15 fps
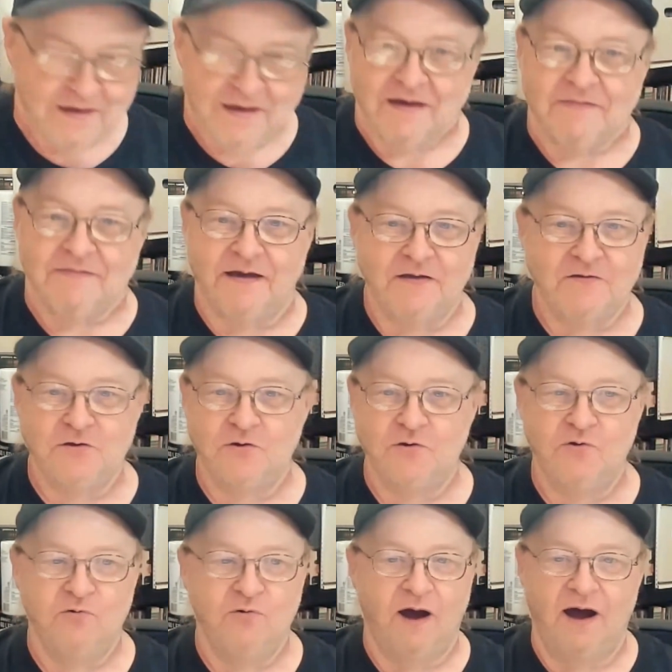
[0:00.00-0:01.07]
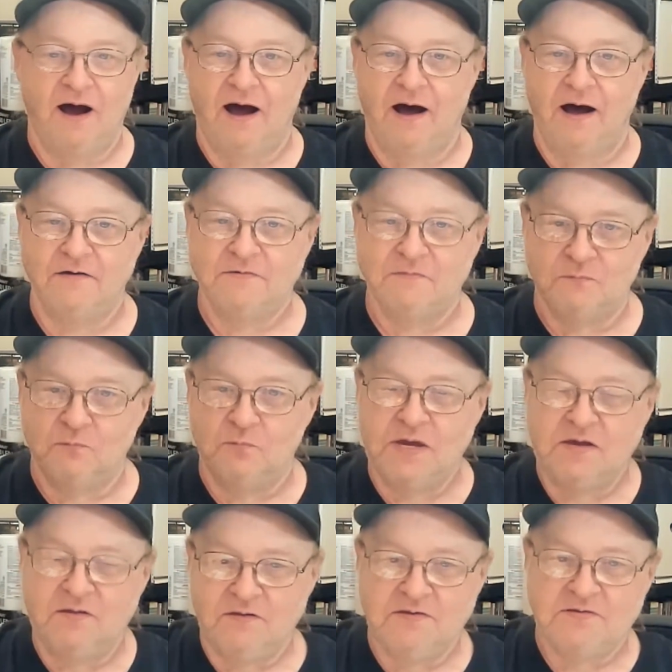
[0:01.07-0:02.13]
They do
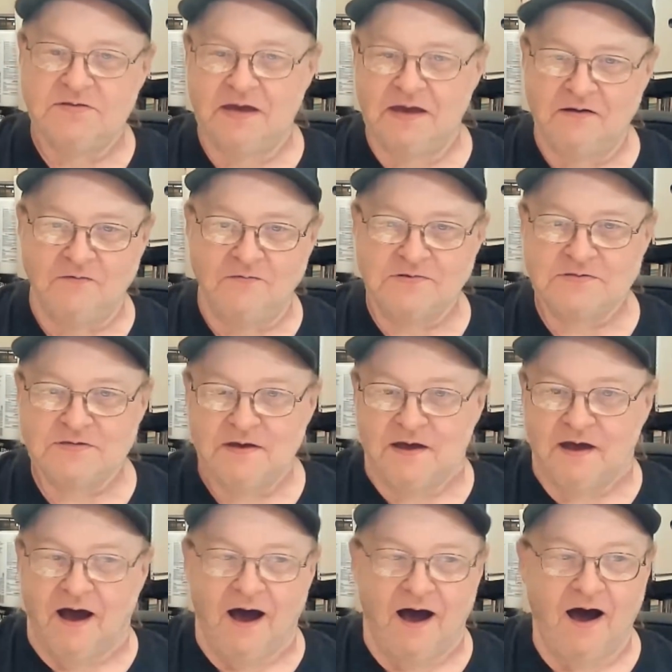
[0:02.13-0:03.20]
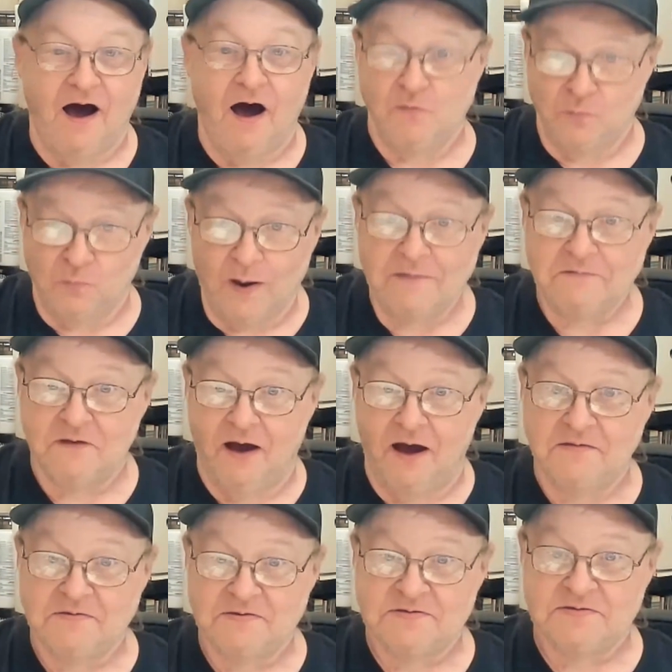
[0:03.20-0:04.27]
weekly sales on
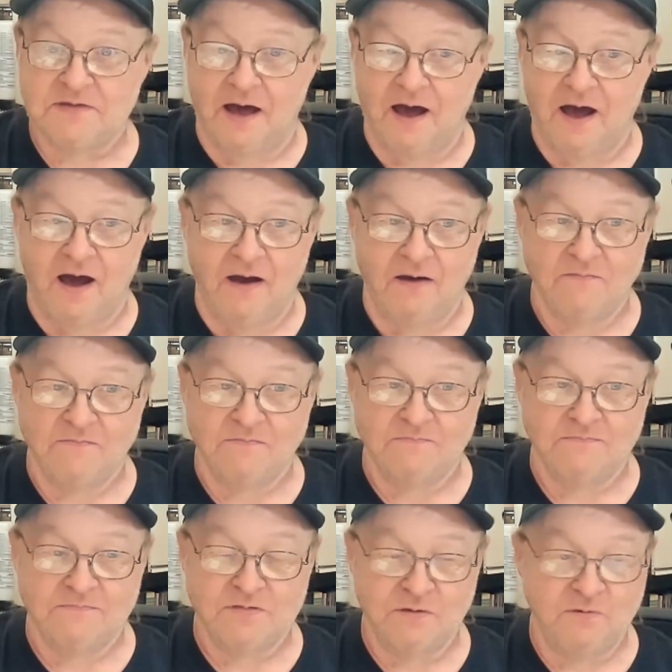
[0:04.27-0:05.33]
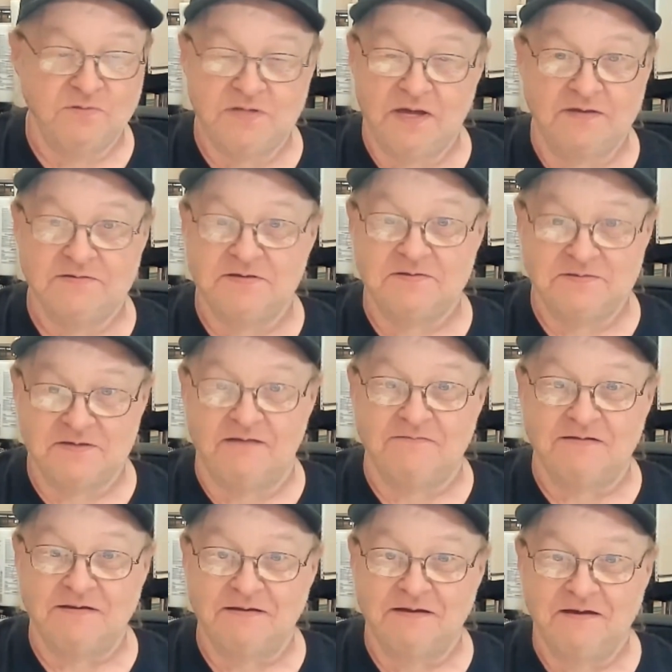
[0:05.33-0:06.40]
Whatnots Tuesdays at
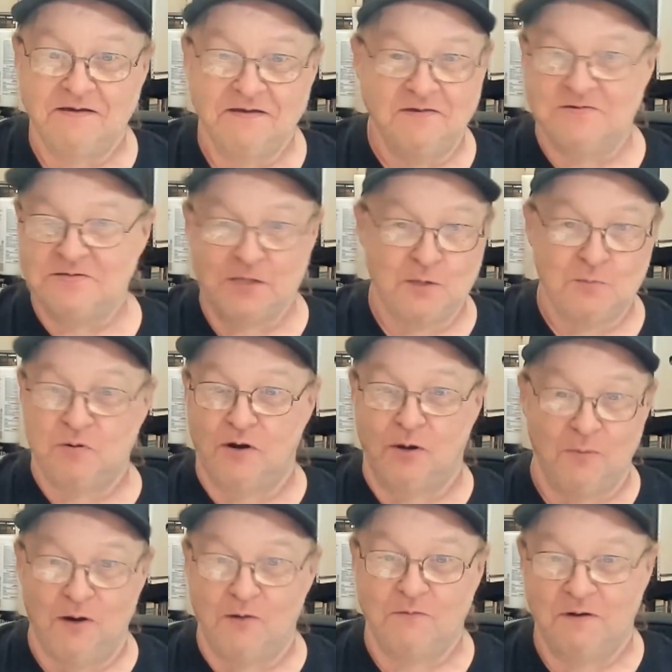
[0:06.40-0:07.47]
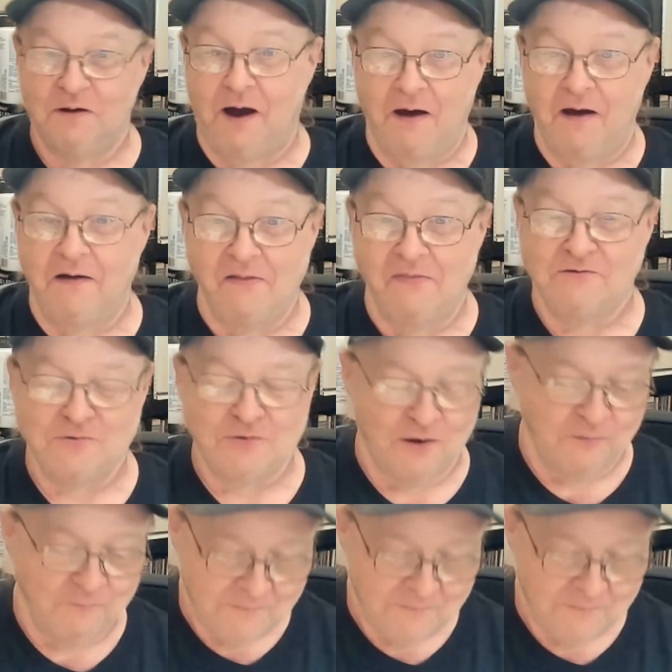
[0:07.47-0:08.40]
7. You see the promo on the show.